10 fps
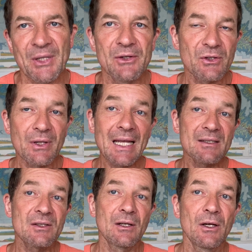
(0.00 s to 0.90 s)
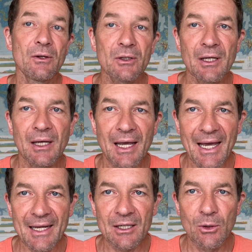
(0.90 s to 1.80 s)
So let's look
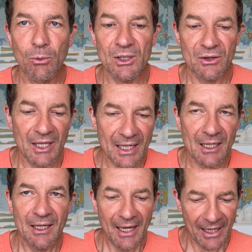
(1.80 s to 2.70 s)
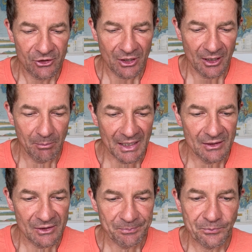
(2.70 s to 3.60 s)
at what that actually
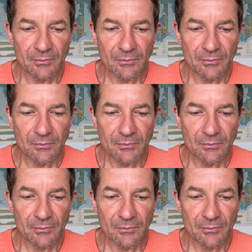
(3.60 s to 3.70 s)
means.